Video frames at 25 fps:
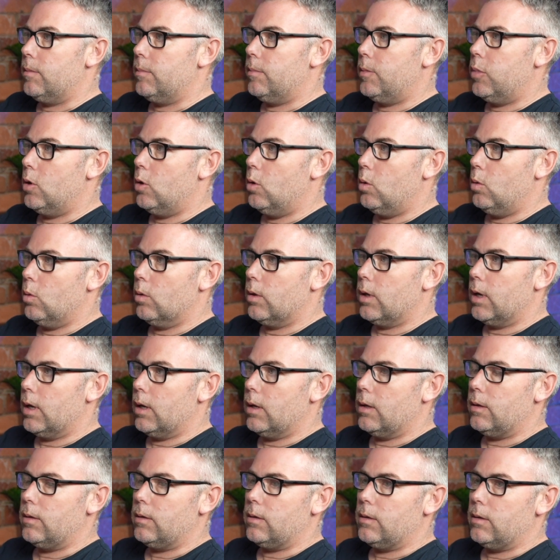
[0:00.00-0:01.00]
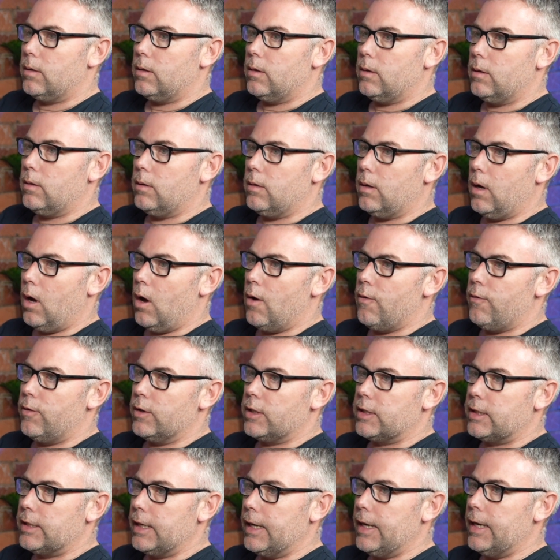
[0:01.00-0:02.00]
pool that
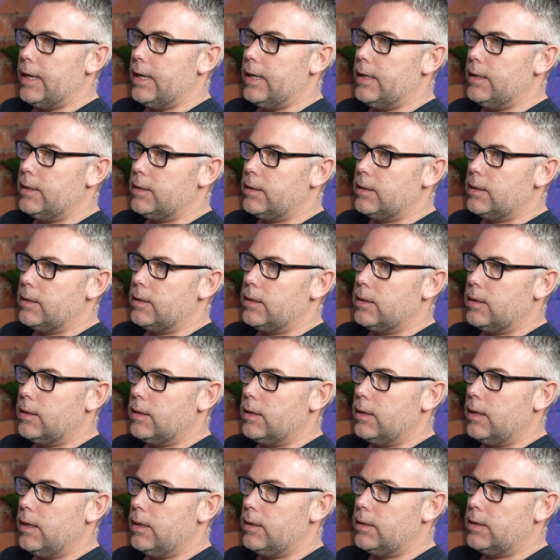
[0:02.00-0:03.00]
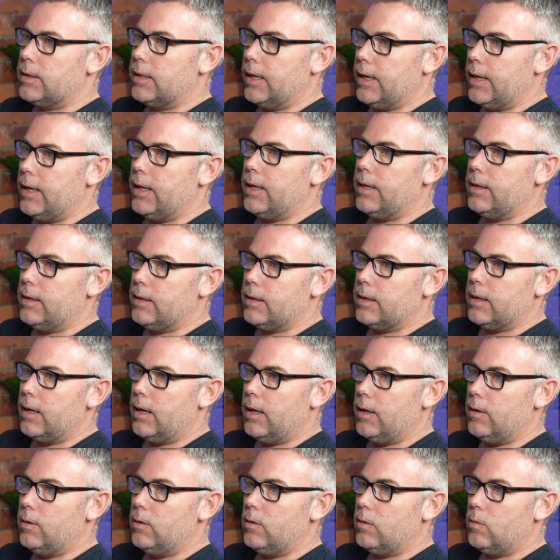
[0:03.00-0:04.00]
overseas are seen
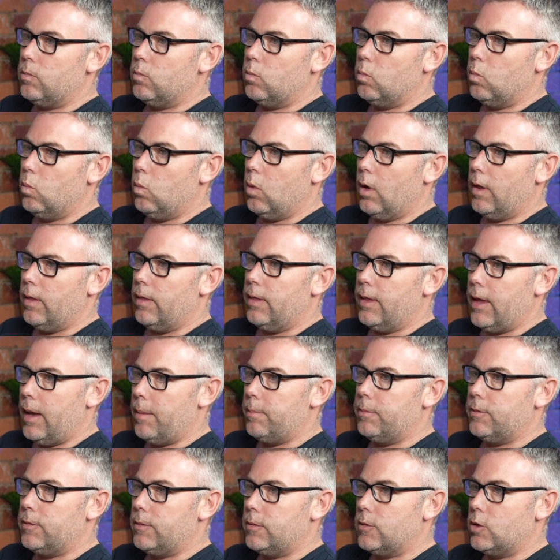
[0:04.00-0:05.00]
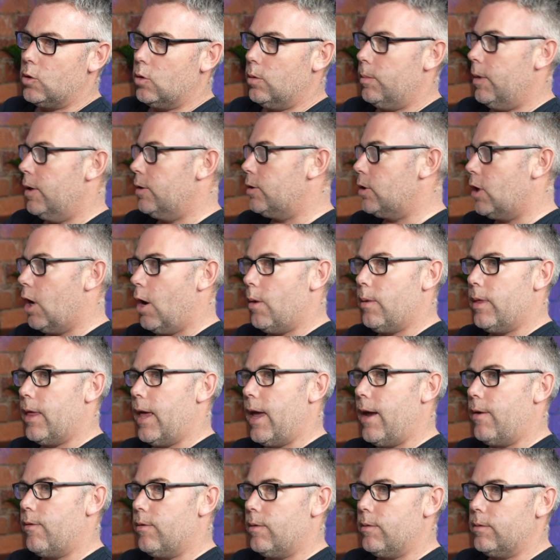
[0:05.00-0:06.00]
and want them to almost go
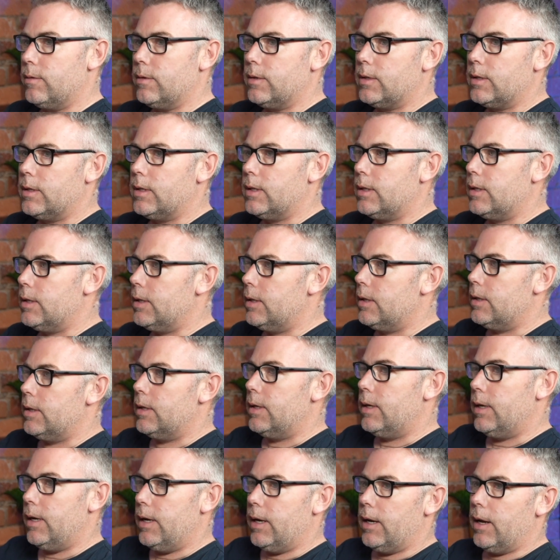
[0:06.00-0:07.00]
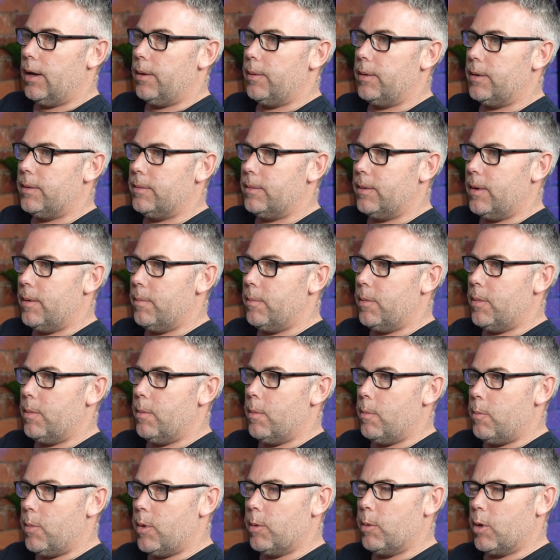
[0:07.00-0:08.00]
there and, and
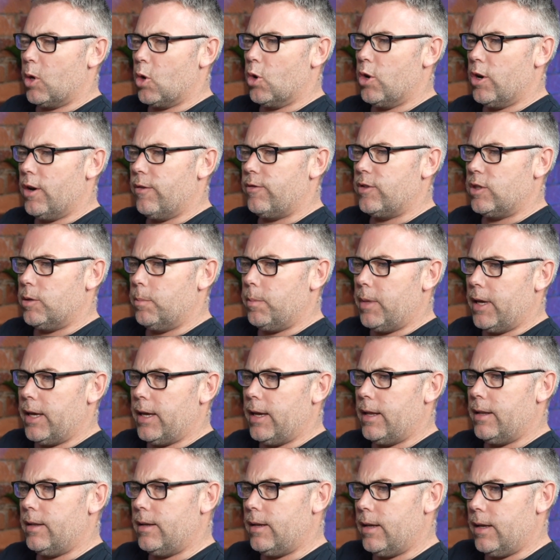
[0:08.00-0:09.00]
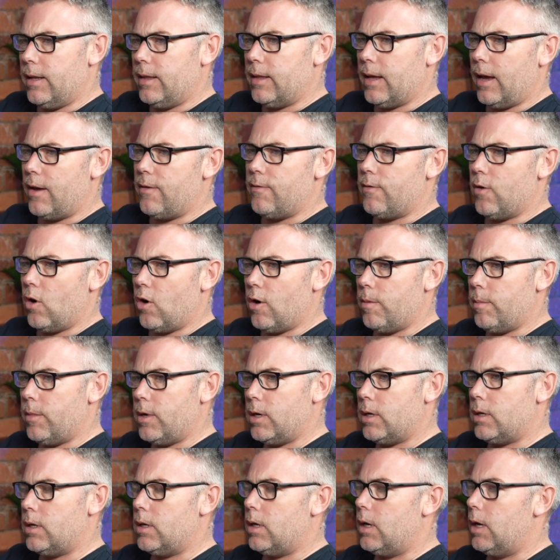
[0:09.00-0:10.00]
be good enough to be in that
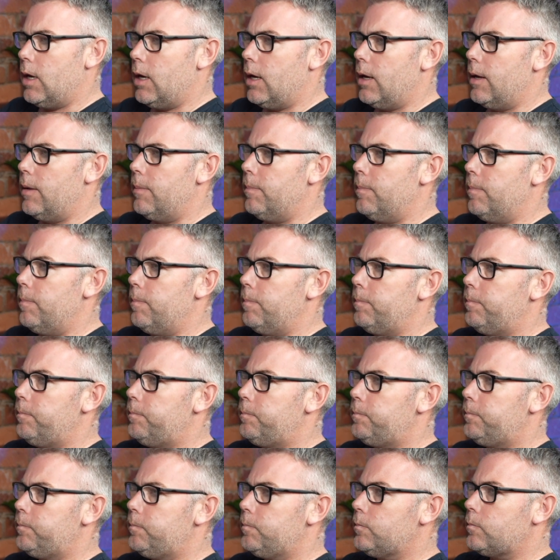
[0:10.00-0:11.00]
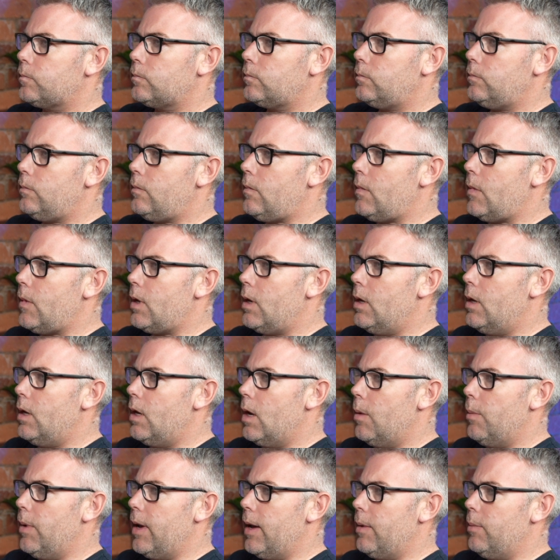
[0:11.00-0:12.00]
environment.
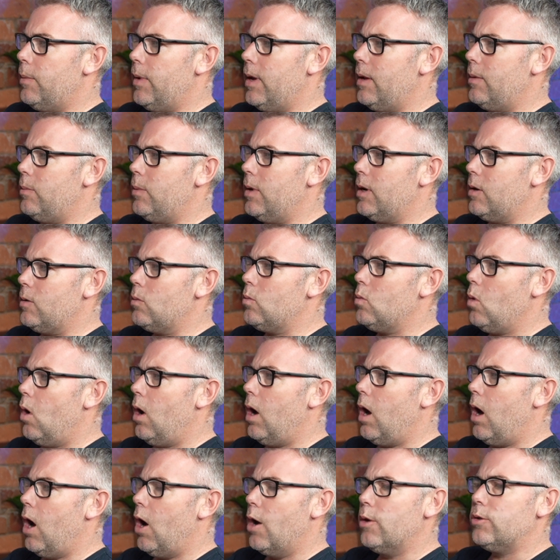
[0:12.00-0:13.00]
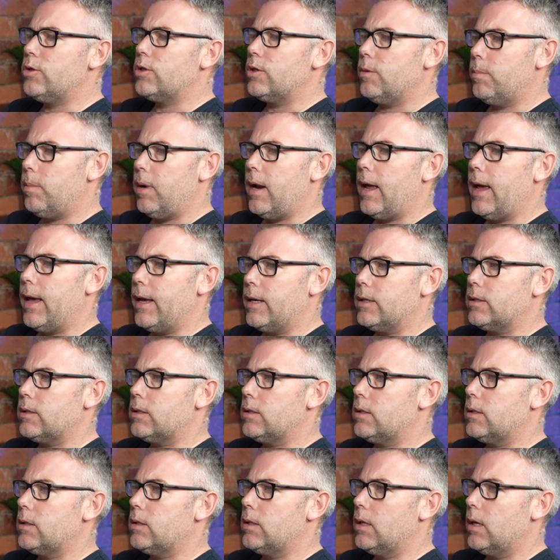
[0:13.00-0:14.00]
We have quite a host of
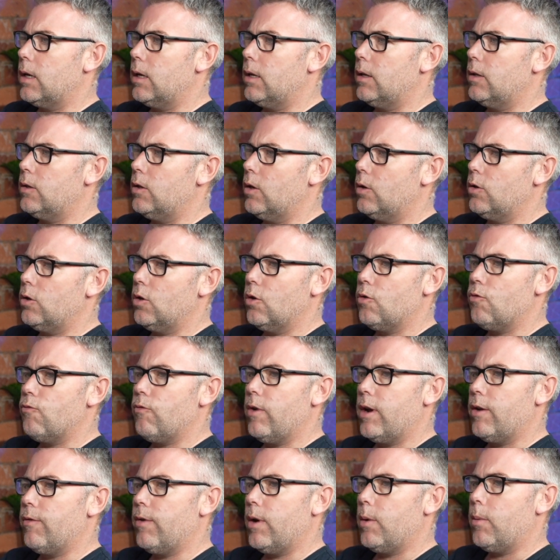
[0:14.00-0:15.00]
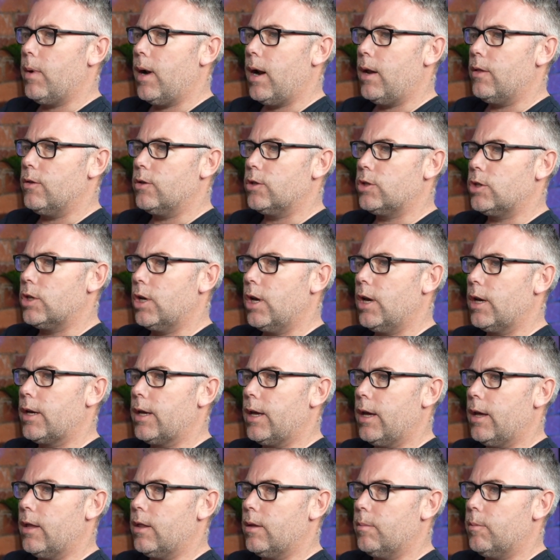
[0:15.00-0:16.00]
players that do really, really well on the
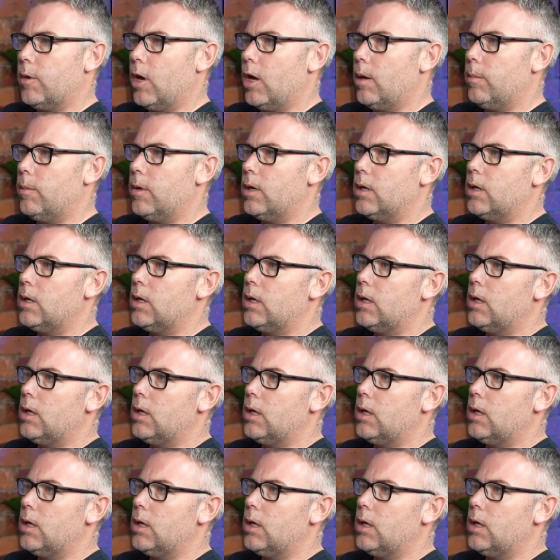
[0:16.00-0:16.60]
circuit at the moment,